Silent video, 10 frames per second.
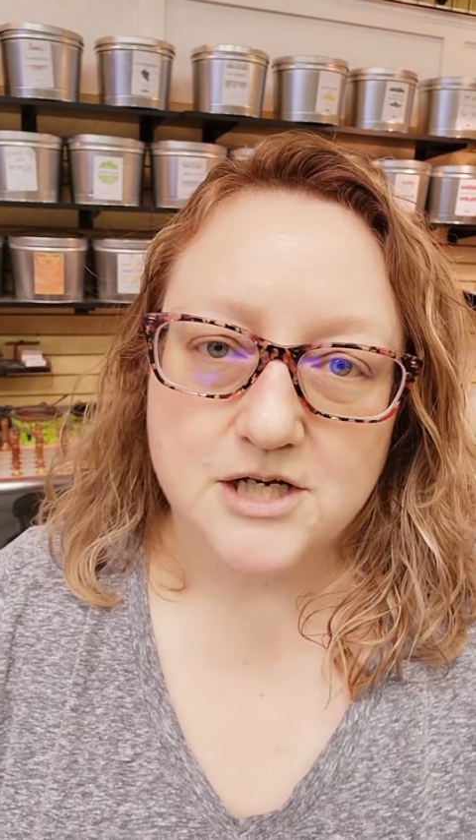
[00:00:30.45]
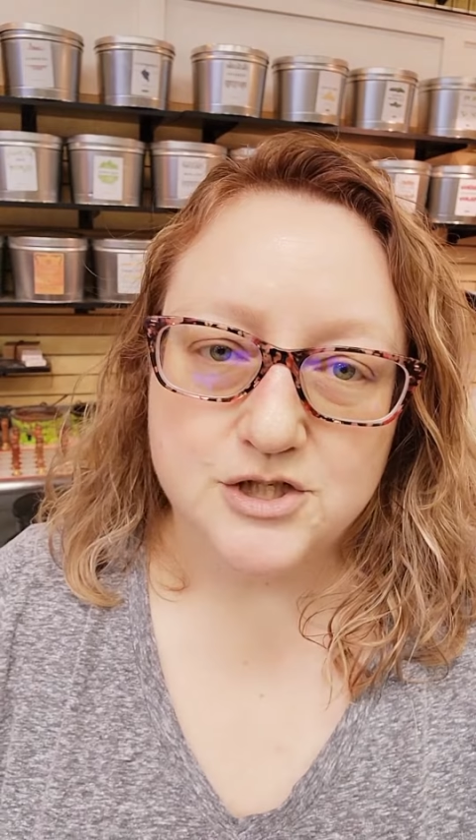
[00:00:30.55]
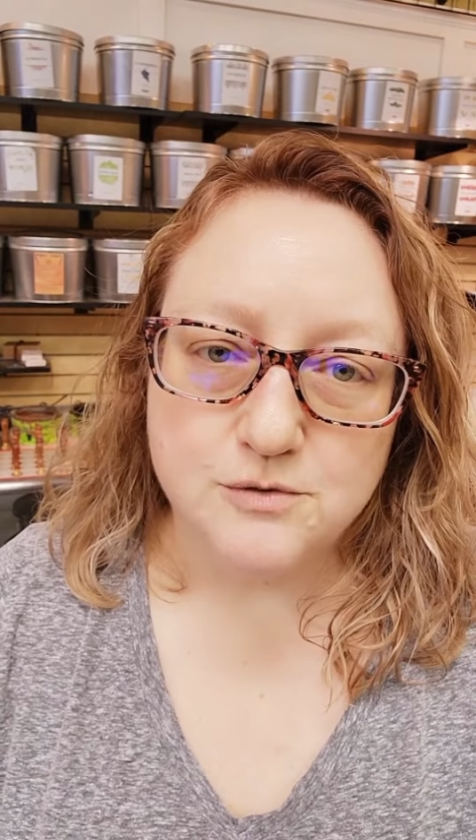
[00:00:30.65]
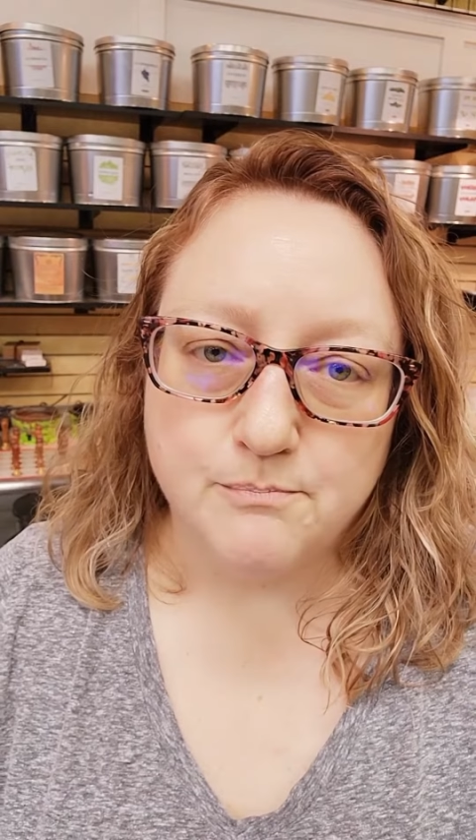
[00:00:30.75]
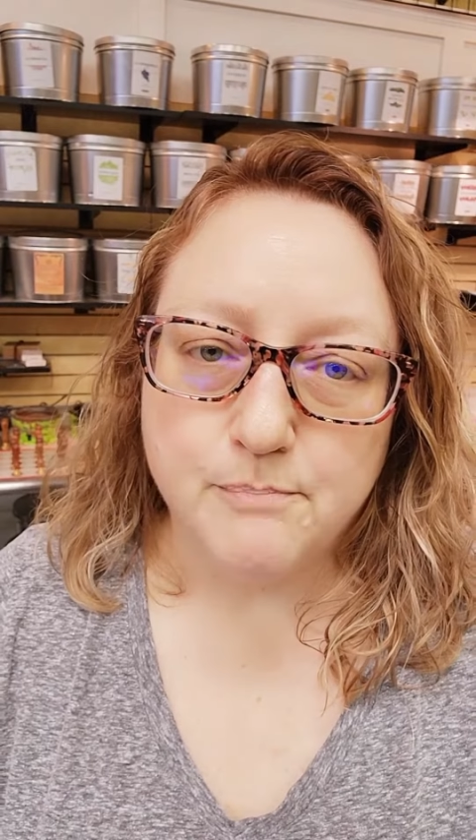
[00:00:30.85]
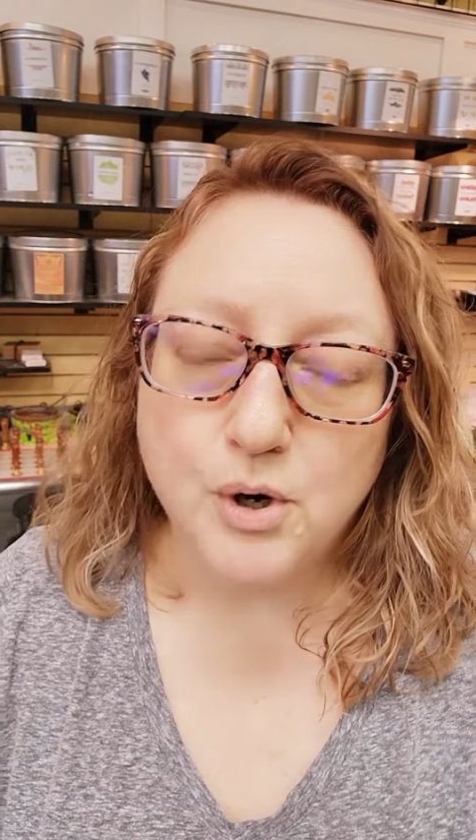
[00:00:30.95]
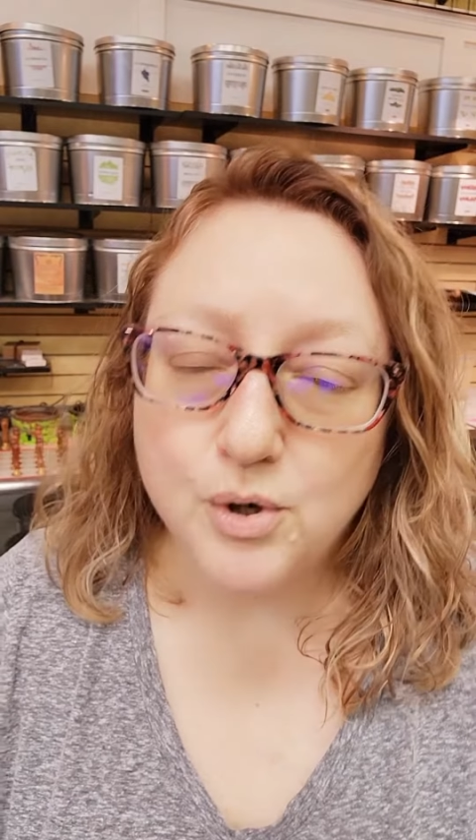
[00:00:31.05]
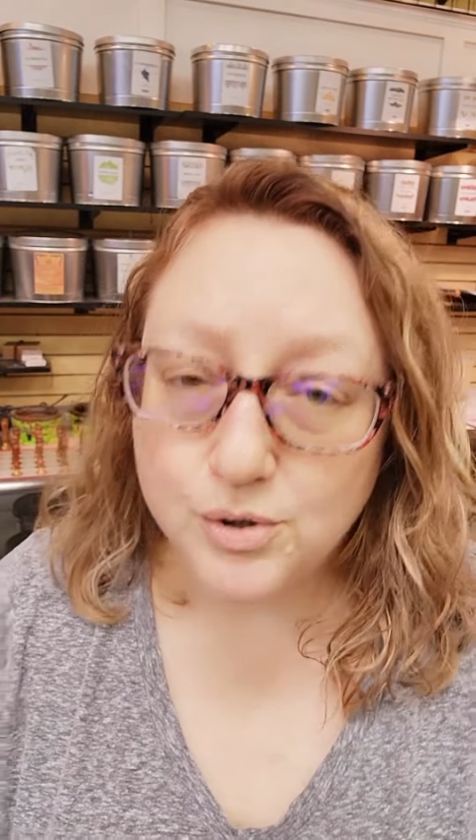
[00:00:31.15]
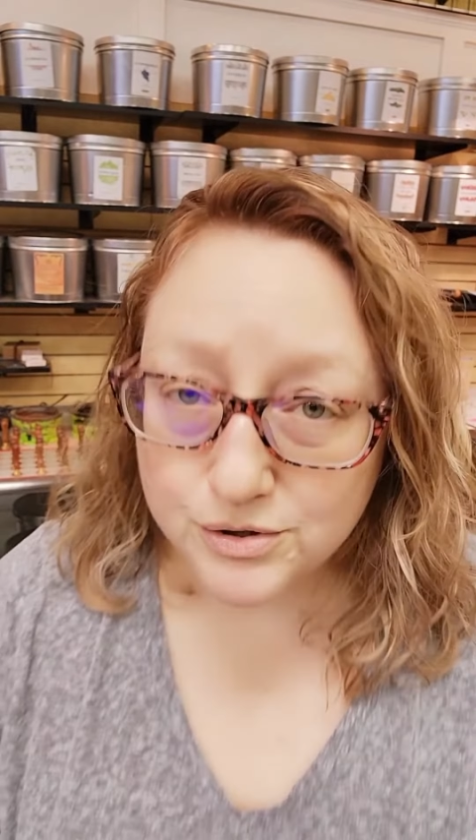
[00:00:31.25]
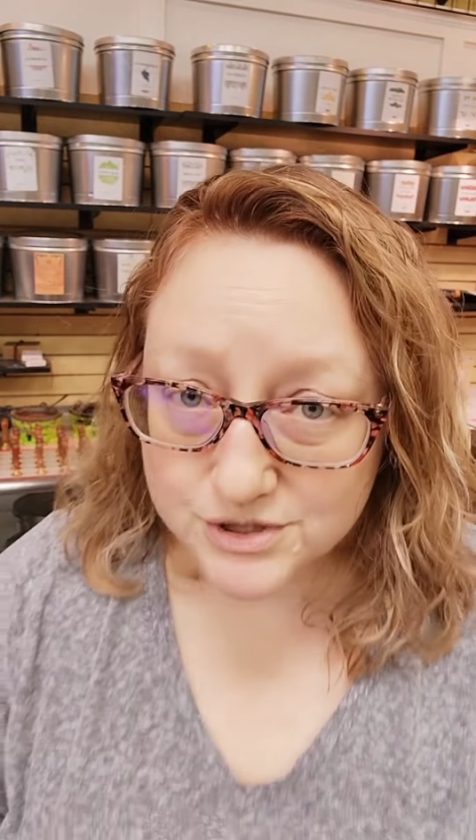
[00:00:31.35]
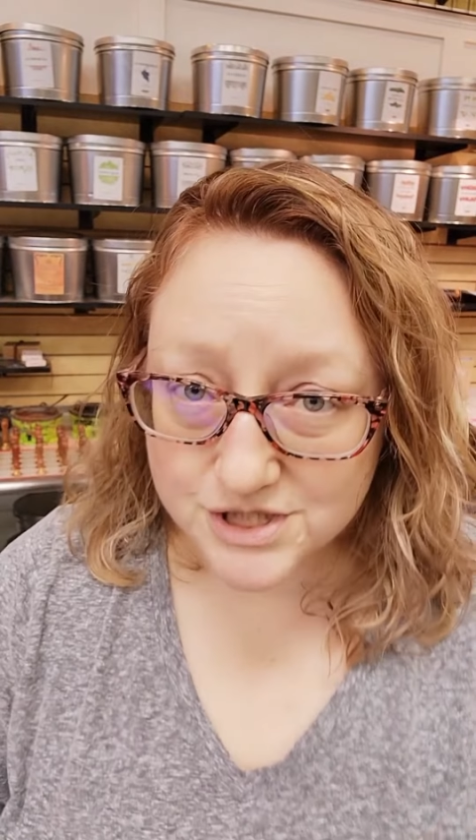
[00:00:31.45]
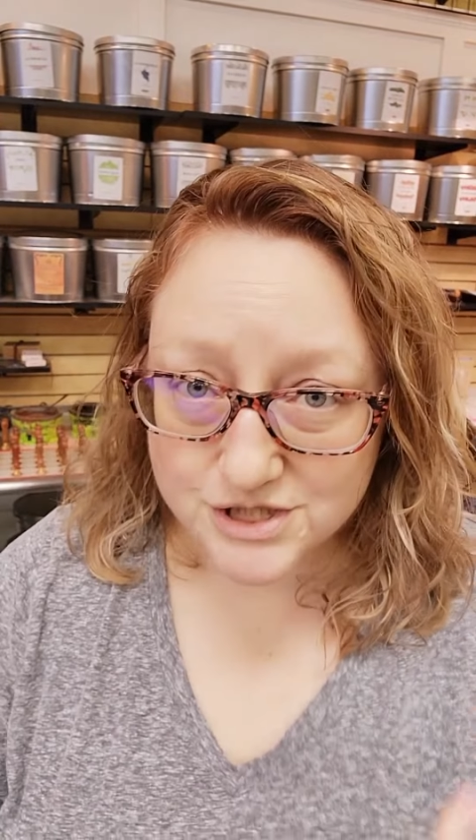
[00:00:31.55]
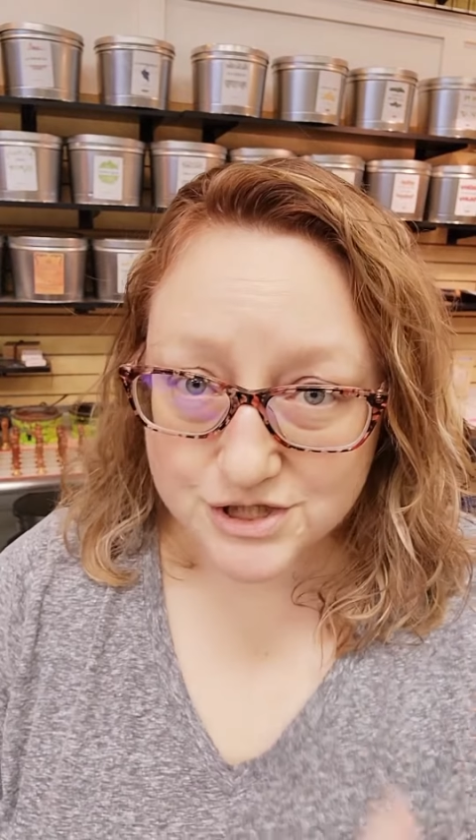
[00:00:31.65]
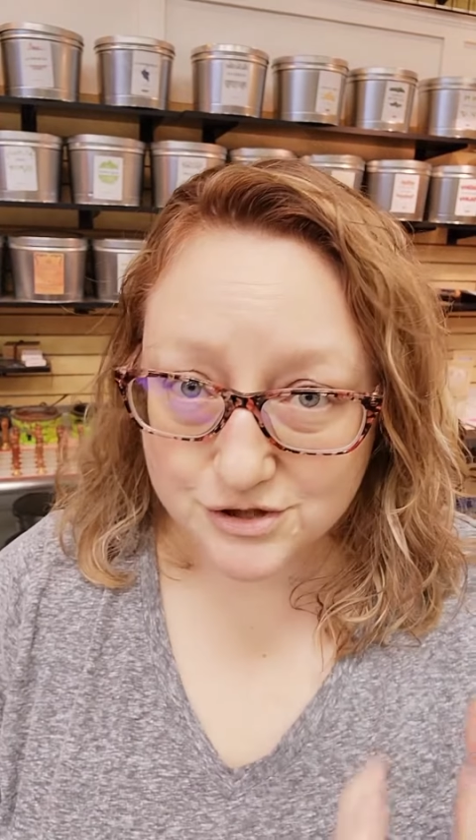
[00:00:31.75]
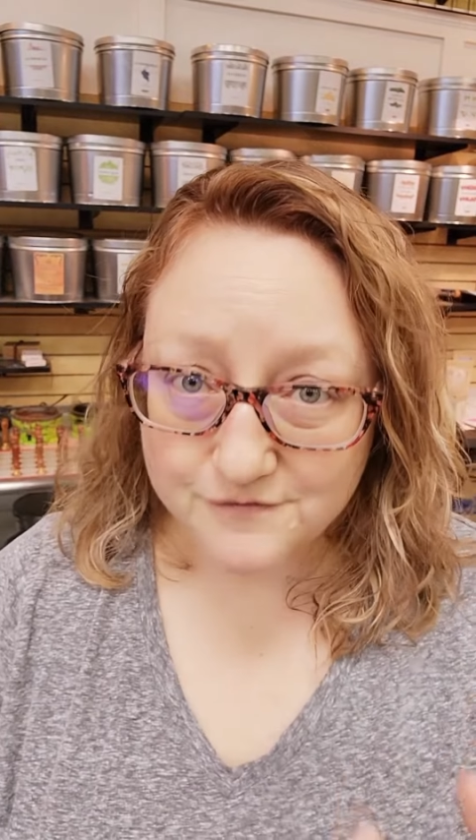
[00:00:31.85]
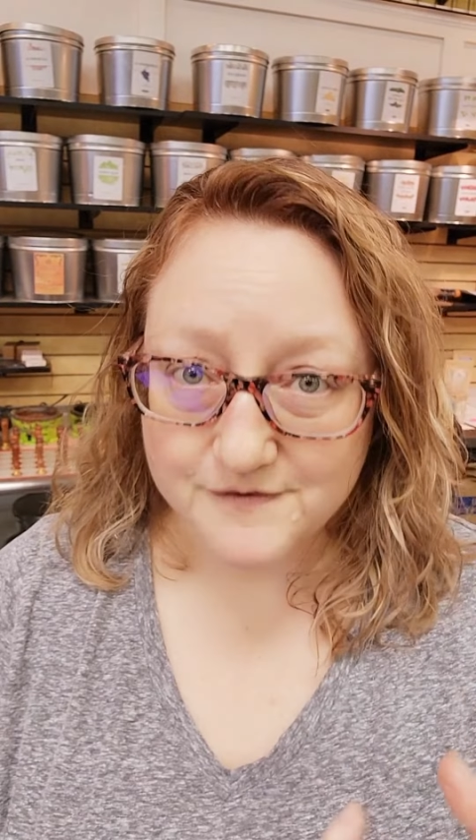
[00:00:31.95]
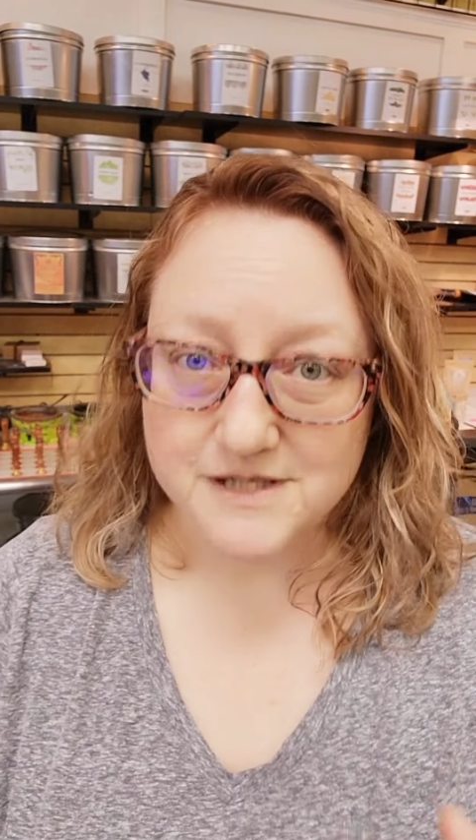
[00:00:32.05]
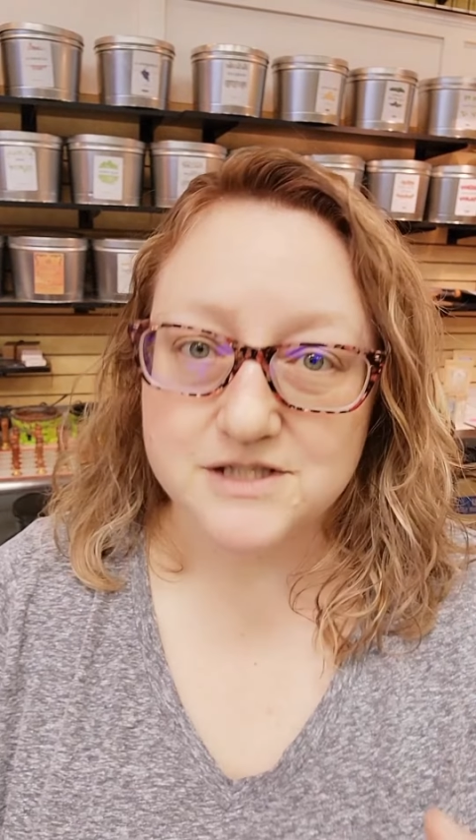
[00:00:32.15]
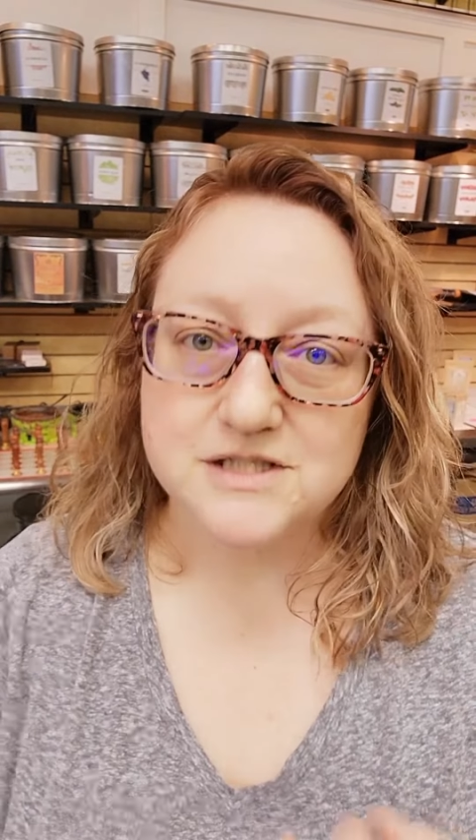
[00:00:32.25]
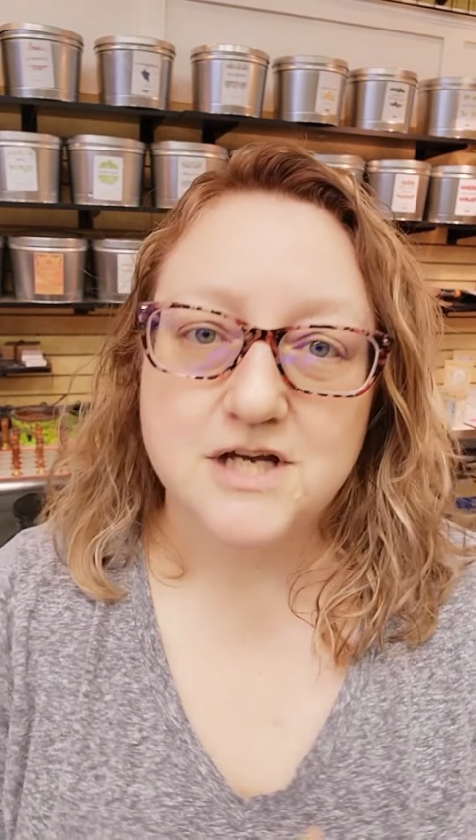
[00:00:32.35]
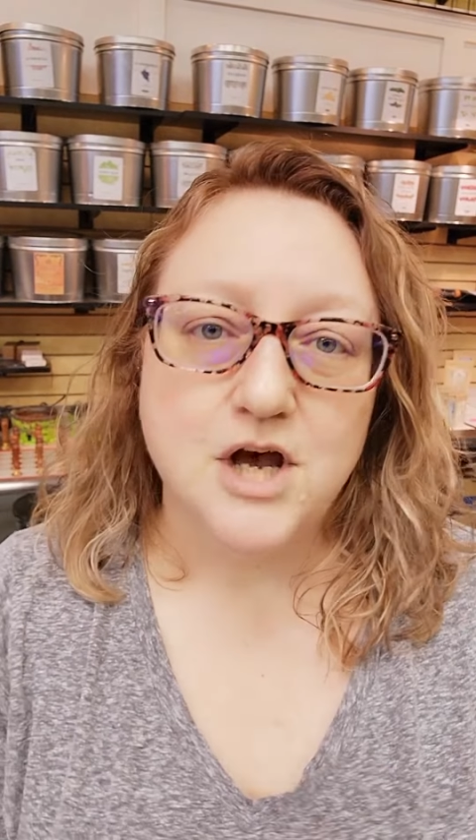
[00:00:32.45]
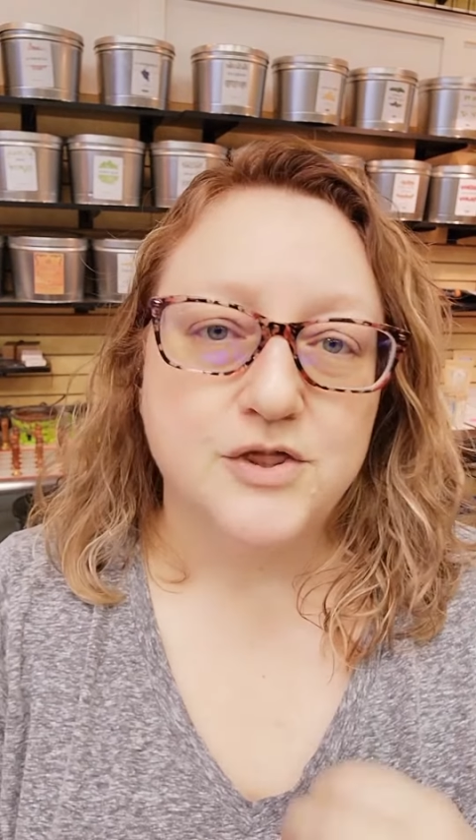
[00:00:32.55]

to pull to the surface